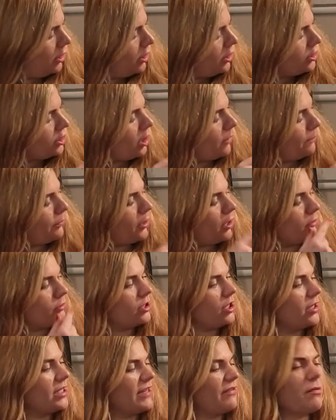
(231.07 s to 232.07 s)
So
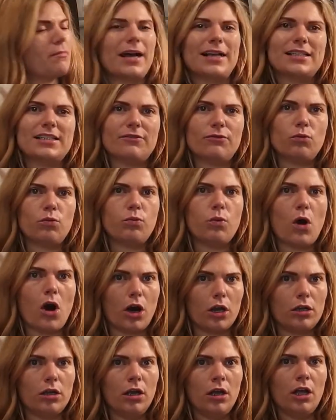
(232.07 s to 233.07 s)
protons have a mass of
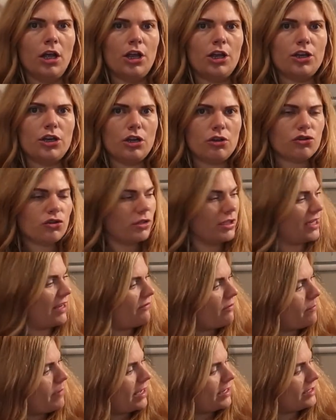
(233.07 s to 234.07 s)
1. Neutrons
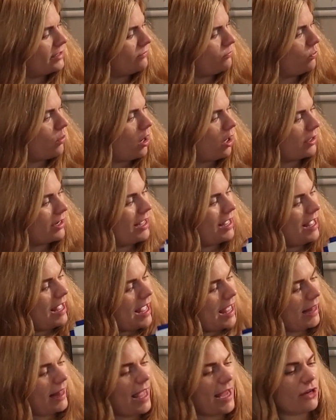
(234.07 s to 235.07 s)
have a mass of 1.
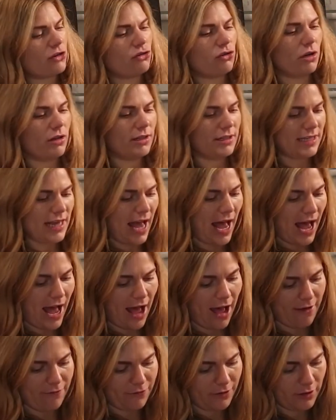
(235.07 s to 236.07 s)
Electrons
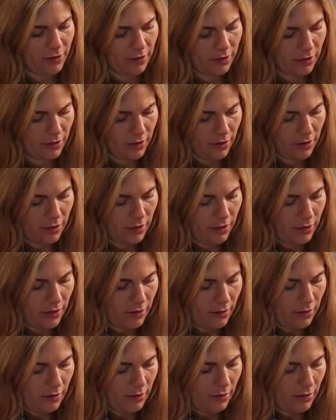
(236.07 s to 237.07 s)
have
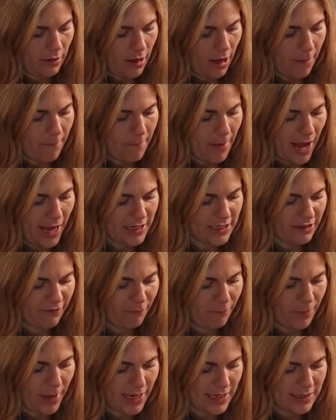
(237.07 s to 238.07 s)
a mass
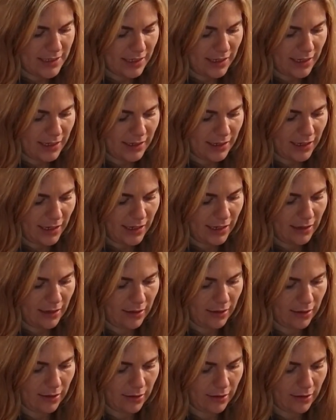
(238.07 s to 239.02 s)
of basically